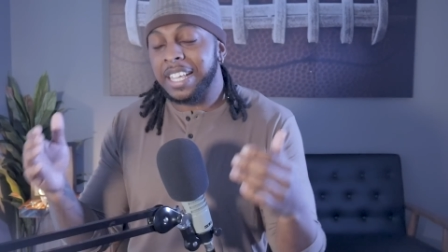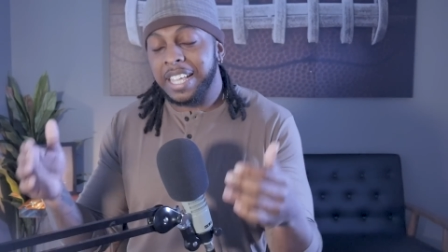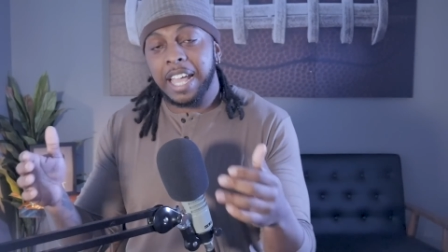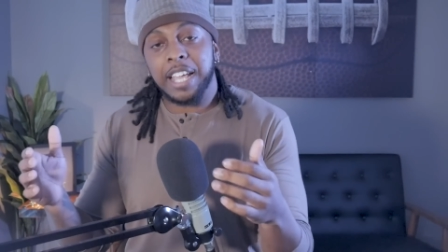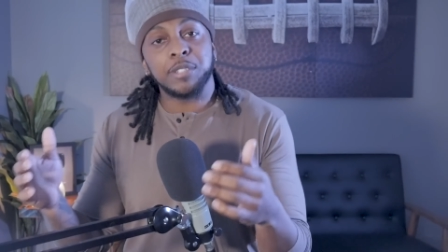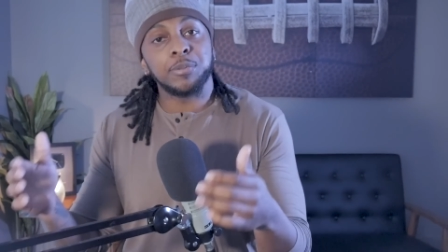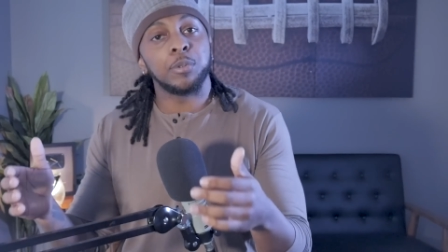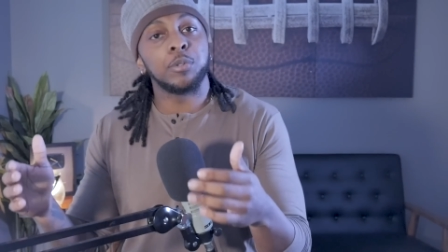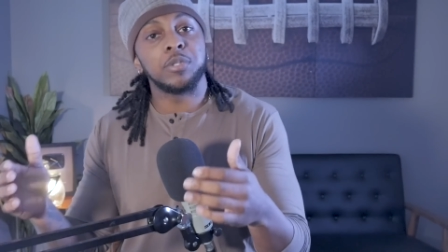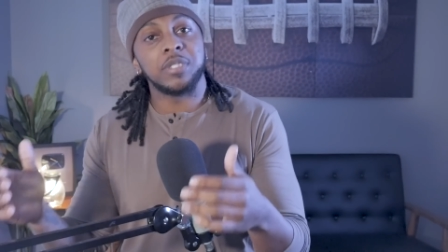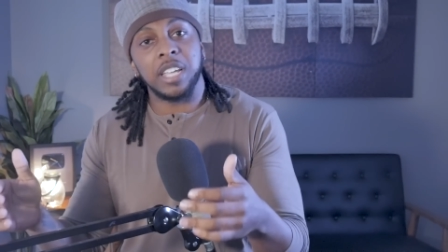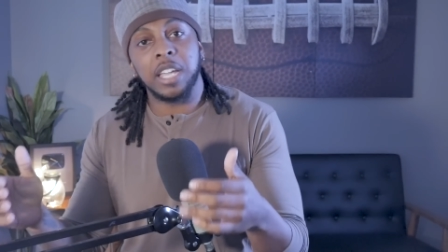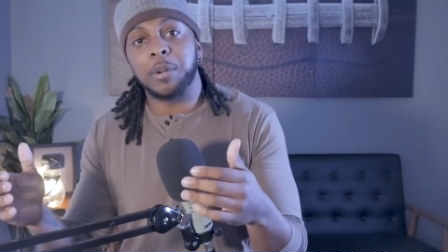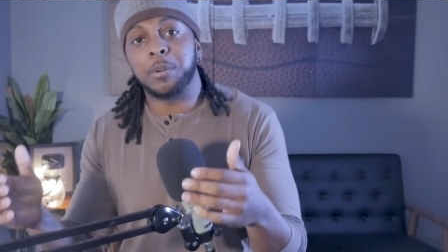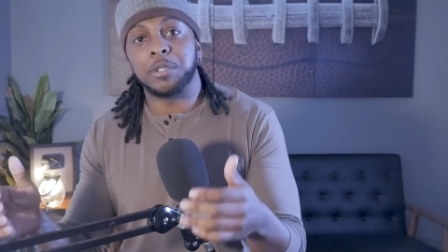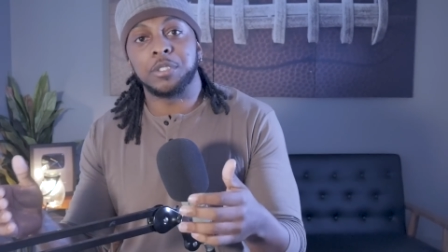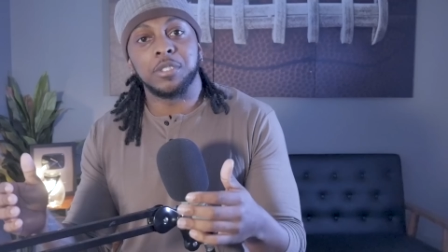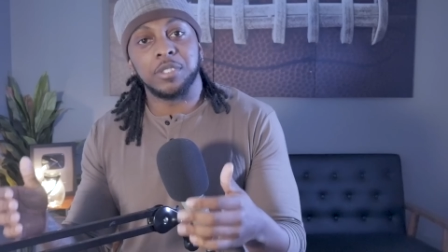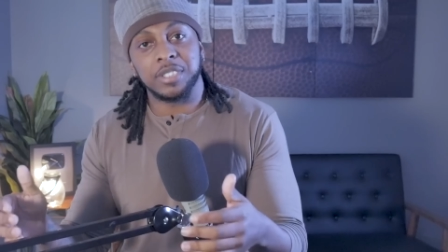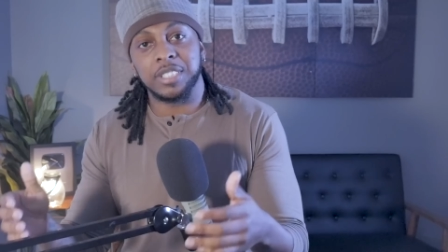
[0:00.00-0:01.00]
Cats will
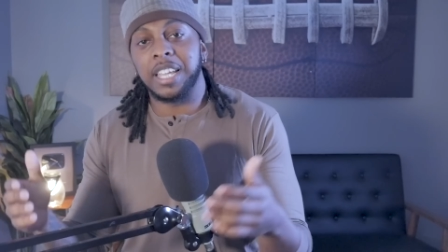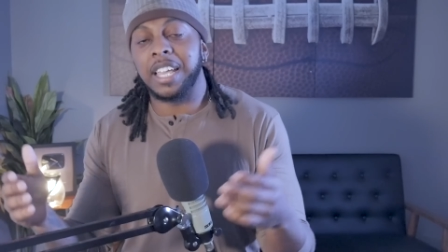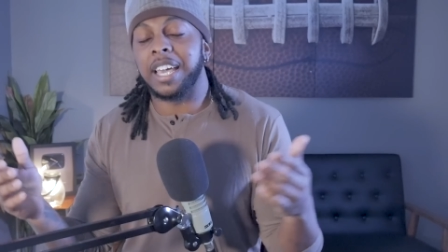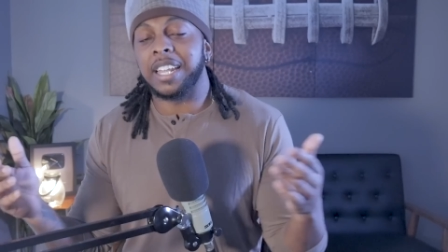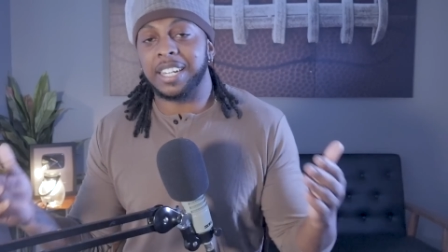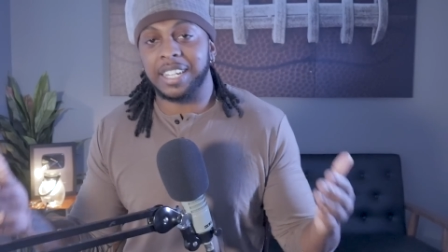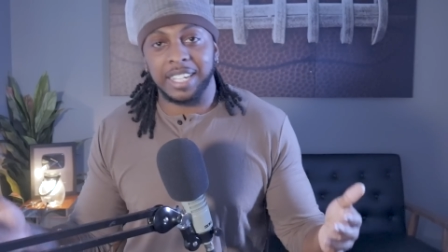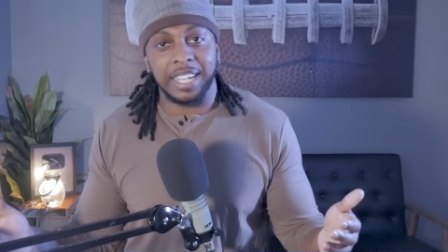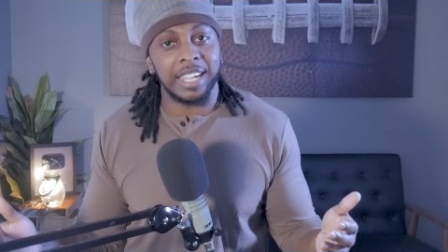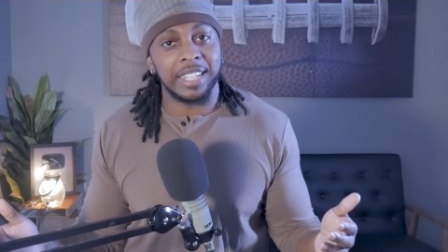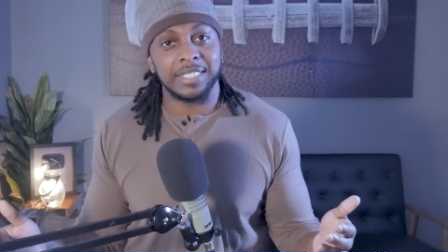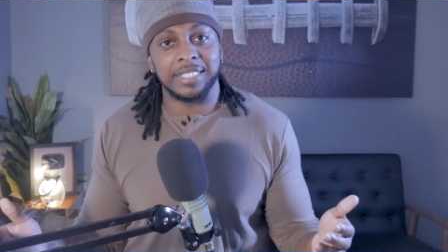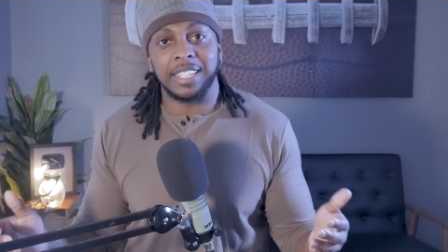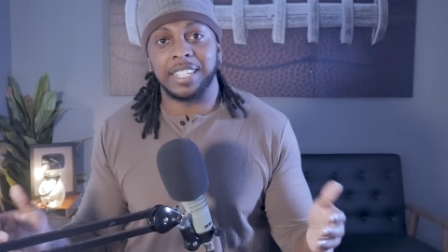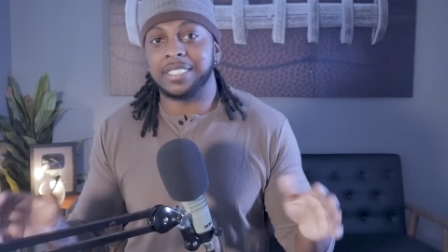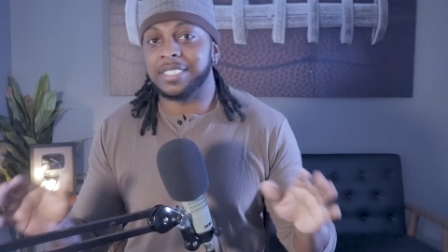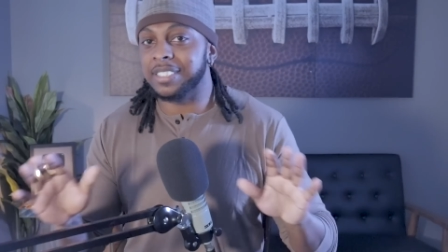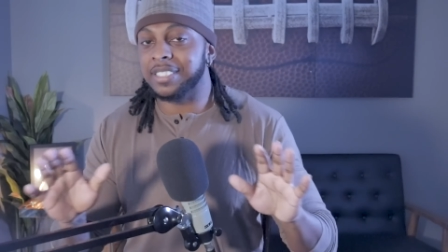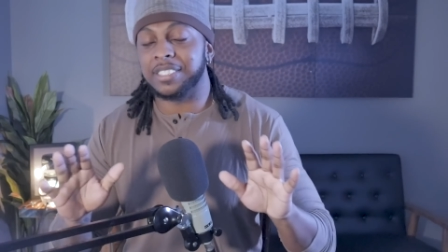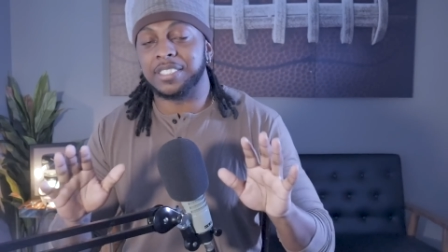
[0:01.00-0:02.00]
take what you say out of
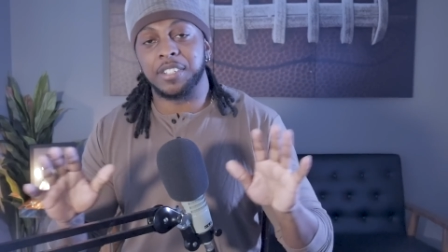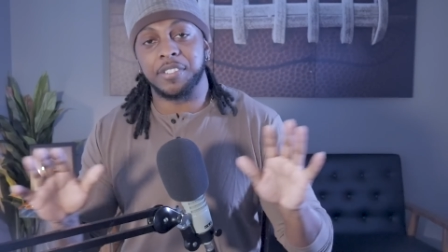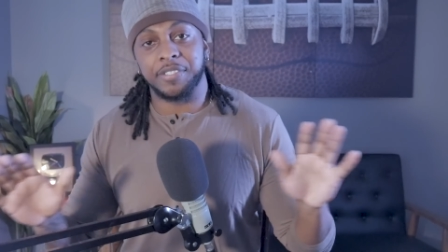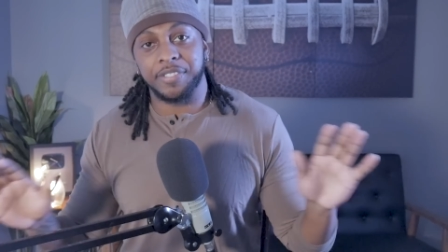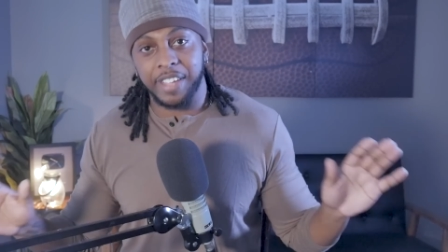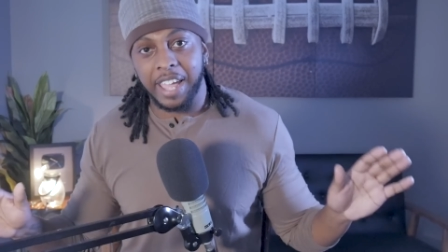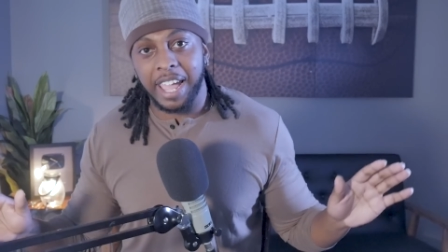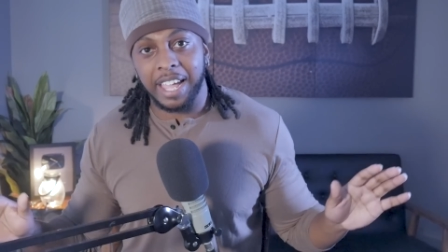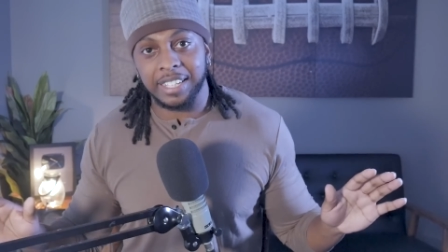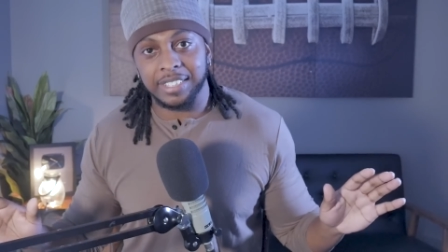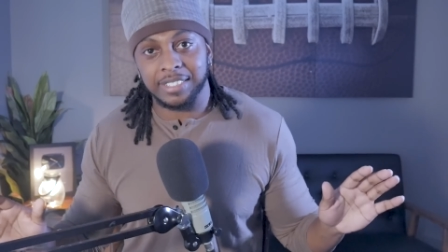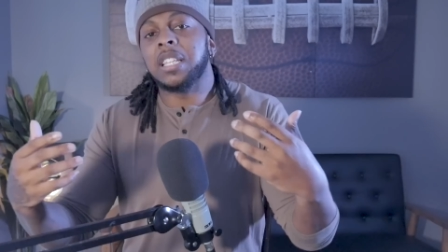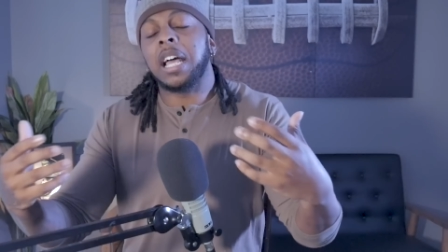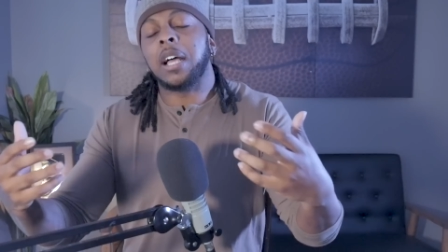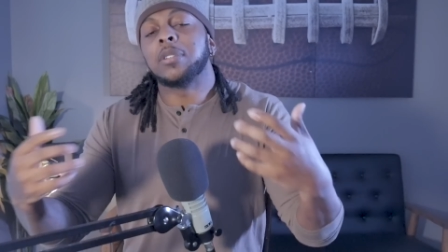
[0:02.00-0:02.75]
context. This is a fact.